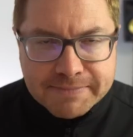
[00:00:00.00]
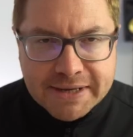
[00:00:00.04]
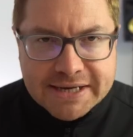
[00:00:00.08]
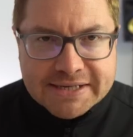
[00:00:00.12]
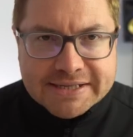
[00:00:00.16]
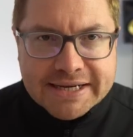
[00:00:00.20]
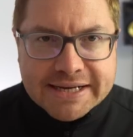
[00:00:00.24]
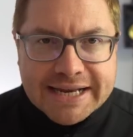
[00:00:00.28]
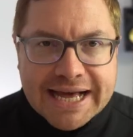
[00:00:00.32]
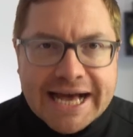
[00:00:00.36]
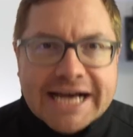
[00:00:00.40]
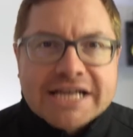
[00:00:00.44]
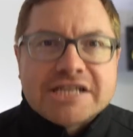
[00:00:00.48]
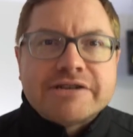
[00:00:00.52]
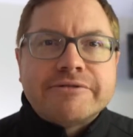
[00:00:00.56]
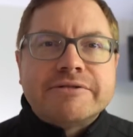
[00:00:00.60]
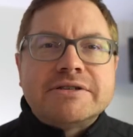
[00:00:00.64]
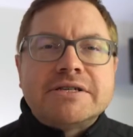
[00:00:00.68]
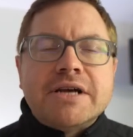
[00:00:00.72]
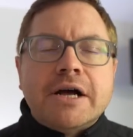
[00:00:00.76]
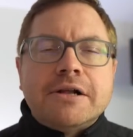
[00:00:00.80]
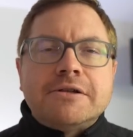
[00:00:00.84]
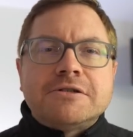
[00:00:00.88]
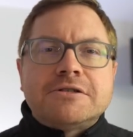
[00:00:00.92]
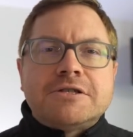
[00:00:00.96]
He said, as a
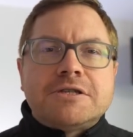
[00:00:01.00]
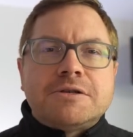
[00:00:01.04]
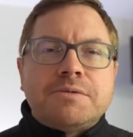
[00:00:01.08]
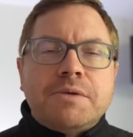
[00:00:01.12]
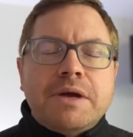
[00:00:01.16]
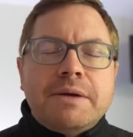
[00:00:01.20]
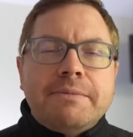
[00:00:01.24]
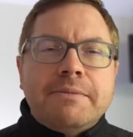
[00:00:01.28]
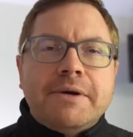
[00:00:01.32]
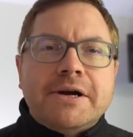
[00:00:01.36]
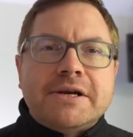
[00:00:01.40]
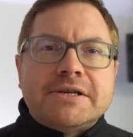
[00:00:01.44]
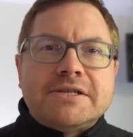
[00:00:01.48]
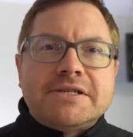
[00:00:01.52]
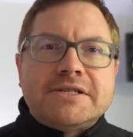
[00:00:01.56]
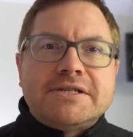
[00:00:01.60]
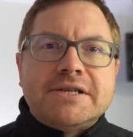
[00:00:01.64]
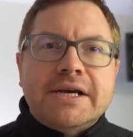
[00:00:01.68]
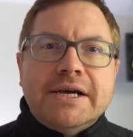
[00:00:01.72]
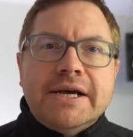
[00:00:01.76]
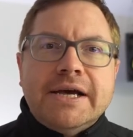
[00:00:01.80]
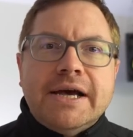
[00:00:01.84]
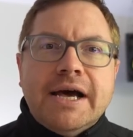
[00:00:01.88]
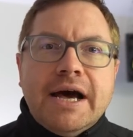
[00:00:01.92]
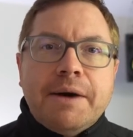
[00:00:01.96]
result, we
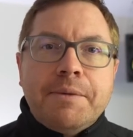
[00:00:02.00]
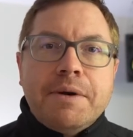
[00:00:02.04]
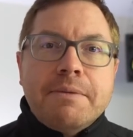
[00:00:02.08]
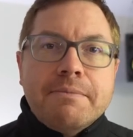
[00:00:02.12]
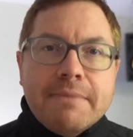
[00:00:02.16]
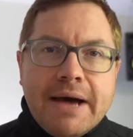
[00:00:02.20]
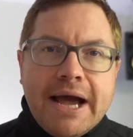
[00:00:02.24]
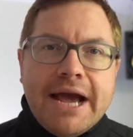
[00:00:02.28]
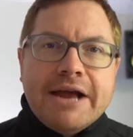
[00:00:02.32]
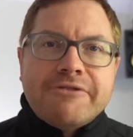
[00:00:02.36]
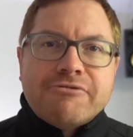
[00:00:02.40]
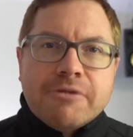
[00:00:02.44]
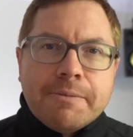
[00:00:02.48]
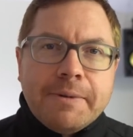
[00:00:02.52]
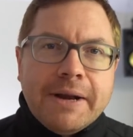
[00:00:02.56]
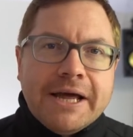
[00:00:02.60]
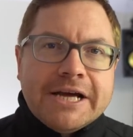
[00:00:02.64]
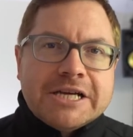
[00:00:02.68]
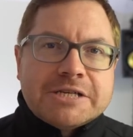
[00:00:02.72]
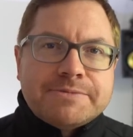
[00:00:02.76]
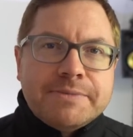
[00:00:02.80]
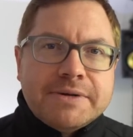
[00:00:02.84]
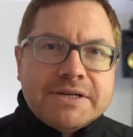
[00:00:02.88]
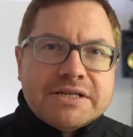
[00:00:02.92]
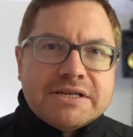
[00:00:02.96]
made
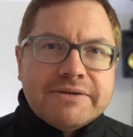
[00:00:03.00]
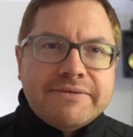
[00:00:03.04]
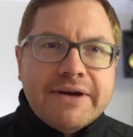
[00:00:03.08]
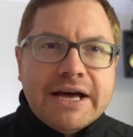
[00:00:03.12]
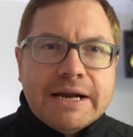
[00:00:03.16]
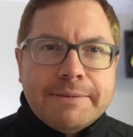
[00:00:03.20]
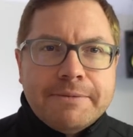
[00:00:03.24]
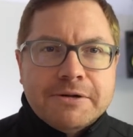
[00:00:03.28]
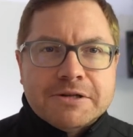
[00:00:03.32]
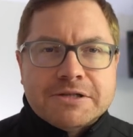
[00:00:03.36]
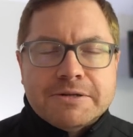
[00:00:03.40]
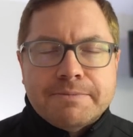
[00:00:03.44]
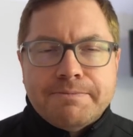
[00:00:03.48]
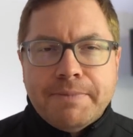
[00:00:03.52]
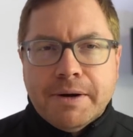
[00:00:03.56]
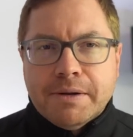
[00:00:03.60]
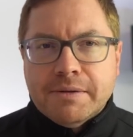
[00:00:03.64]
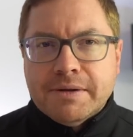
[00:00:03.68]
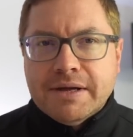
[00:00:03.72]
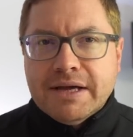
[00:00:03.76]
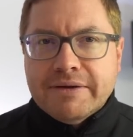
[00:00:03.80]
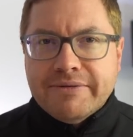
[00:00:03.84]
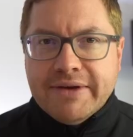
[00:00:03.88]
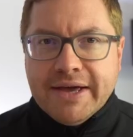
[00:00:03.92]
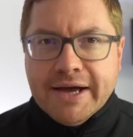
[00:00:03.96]
replacements available to
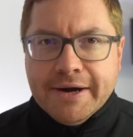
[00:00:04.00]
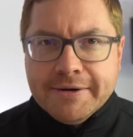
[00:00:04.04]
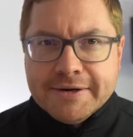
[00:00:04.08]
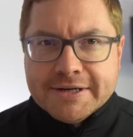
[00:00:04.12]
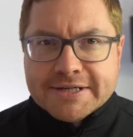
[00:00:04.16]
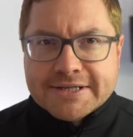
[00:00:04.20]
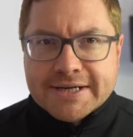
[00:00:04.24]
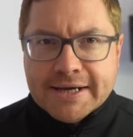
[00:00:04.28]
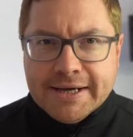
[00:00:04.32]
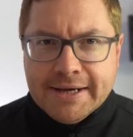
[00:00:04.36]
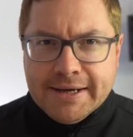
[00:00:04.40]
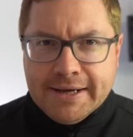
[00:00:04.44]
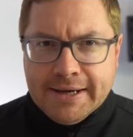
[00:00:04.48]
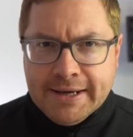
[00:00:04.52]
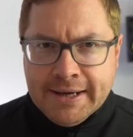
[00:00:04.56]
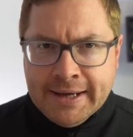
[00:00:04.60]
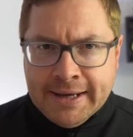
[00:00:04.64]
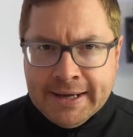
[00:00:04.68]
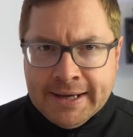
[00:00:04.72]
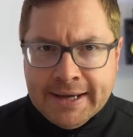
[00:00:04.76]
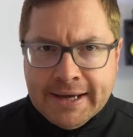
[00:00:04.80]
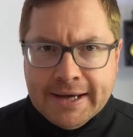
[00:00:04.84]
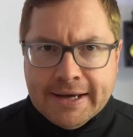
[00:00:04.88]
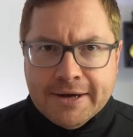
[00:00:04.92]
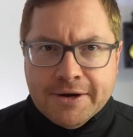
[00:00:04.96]
Bolt EV owners
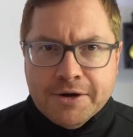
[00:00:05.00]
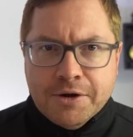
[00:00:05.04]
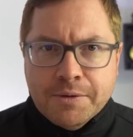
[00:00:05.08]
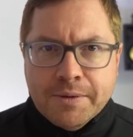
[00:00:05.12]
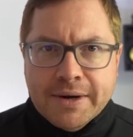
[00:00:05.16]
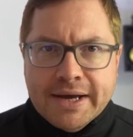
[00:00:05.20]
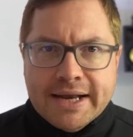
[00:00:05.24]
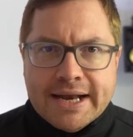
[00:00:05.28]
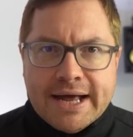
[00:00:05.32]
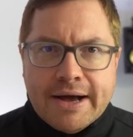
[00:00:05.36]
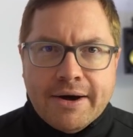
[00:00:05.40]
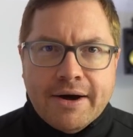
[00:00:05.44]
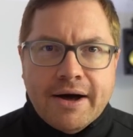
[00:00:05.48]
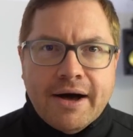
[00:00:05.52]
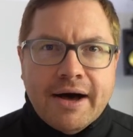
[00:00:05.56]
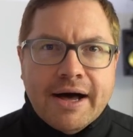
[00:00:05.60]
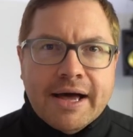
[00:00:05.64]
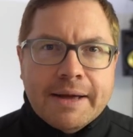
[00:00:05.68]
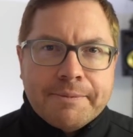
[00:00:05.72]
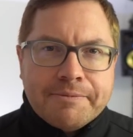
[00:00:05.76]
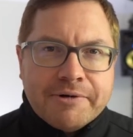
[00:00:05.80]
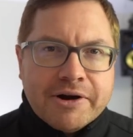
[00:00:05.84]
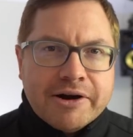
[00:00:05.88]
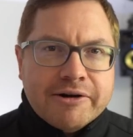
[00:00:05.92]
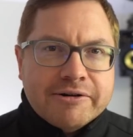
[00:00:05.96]
who were in our high
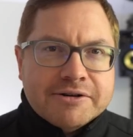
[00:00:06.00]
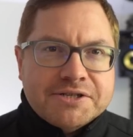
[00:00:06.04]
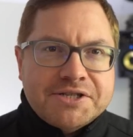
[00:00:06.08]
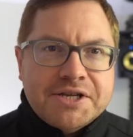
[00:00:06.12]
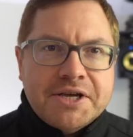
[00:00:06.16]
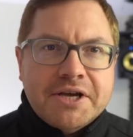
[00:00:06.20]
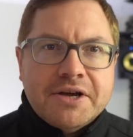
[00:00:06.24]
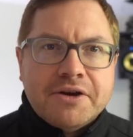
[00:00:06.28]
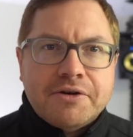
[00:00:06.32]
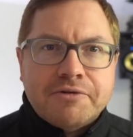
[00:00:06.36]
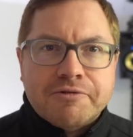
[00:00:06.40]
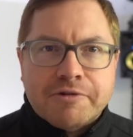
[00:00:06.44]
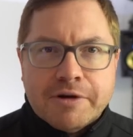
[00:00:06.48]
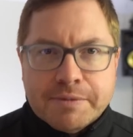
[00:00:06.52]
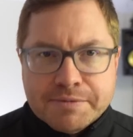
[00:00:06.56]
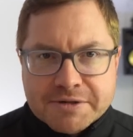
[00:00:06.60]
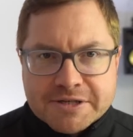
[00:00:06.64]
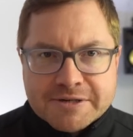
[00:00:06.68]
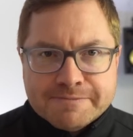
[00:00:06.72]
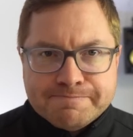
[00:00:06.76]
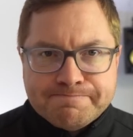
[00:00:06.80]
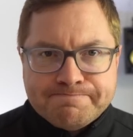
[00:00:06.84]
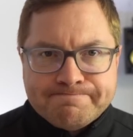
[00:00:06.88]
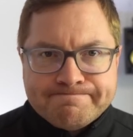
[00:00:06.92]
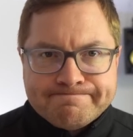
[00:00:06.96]
priority
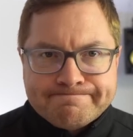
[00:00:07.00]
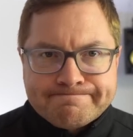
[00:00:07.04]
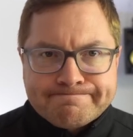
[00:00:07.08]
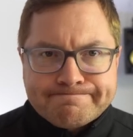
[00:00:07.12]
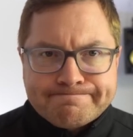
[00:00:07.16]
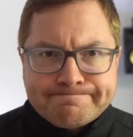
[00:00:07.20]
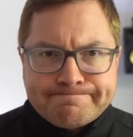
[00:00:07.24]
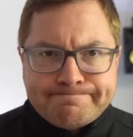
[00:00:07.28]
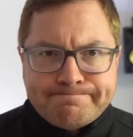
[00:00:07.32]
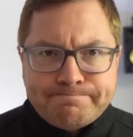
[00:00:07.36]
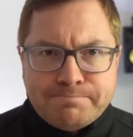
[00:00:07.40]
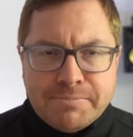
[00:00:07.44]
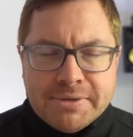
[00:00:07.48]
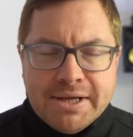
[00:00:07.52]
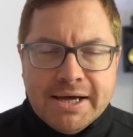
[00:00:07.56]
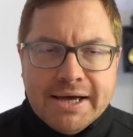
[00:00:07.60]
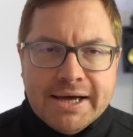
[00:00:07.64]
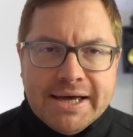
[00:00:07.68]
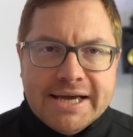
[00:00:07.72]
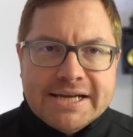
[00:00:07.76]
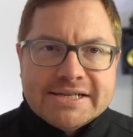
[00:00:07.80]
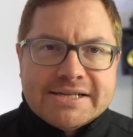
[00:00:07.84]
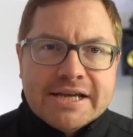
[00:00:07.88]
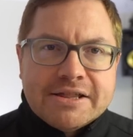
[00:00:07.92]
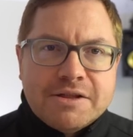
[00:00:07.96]
groups.
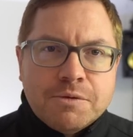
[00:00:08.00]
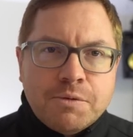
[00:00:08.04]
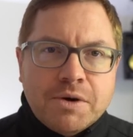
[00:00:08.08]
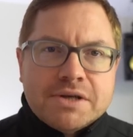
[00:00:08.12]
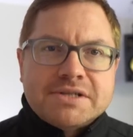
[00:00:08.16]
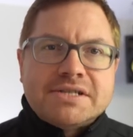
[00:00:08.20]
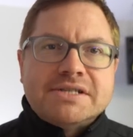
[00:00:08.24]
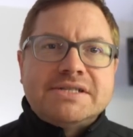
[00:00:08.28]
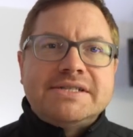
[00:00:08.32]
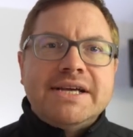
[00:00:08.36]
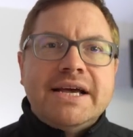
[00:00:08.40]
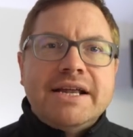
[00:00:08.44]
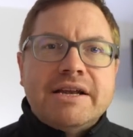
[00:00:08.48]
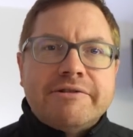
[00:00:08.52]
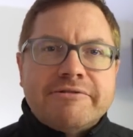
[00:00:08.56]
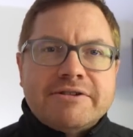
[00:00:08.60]
He said that once a dealer